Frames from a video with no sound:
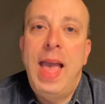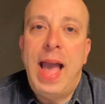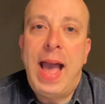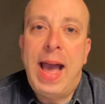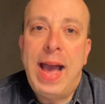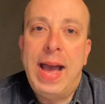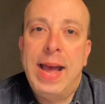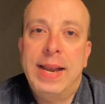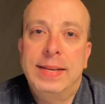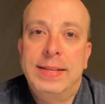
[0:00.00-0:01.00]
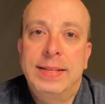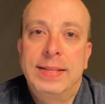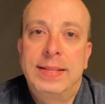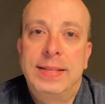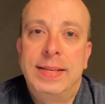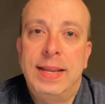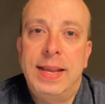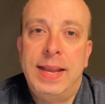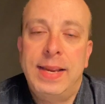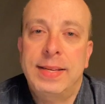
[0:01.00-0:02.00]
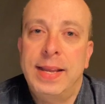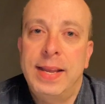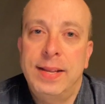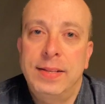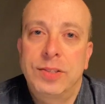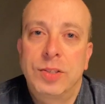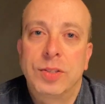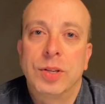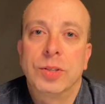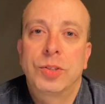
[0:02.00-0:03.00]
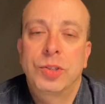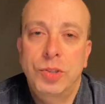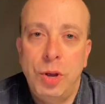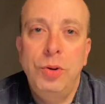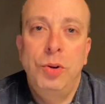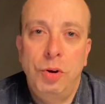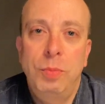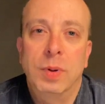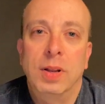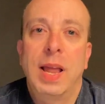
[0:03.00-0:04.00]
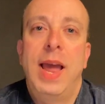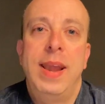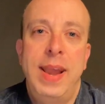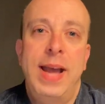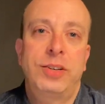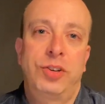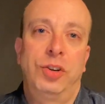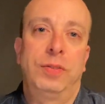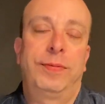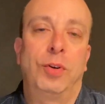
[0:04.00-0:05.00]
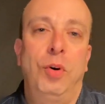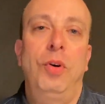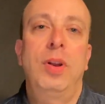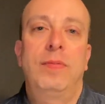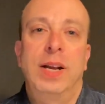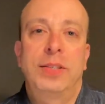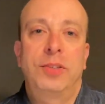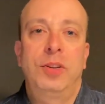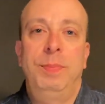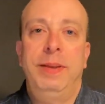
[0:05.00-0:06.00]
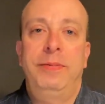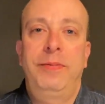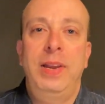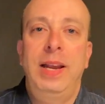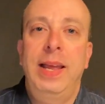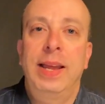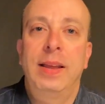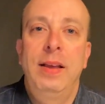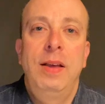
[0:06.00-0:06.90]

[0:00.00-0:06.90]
And it is so normal and natural for all of us to be feeling